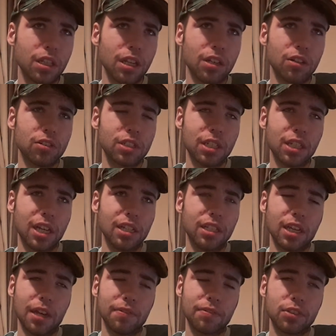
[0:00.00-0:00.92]
because again,
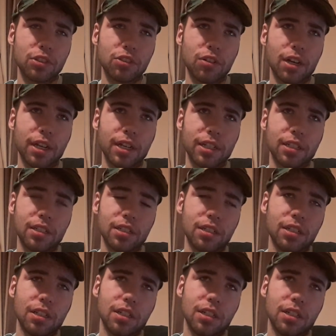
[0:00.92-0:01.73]
you have to try, and